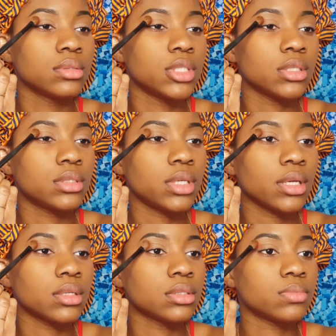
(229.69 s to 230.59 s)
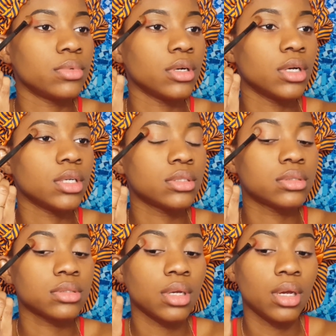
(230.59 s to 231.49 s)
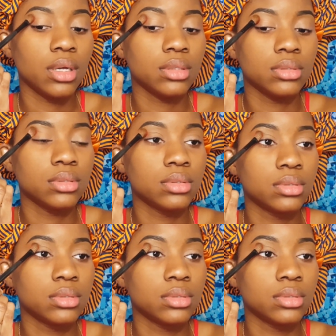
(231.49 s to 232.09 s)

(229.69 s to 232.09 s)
just take this brush and,